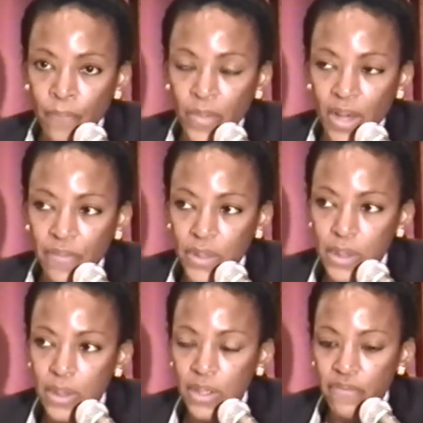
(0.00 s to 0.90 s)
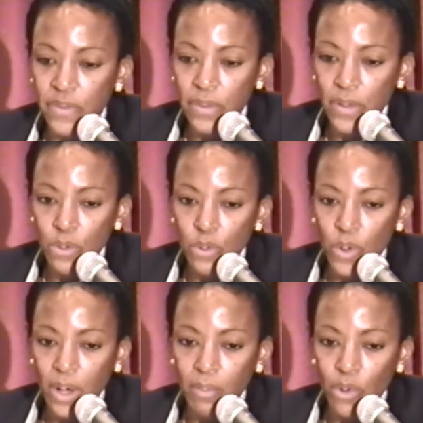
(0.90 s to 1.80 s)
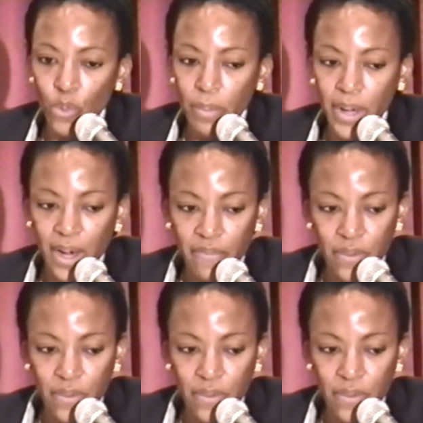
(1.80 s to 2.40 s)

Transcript: And this is even though we may have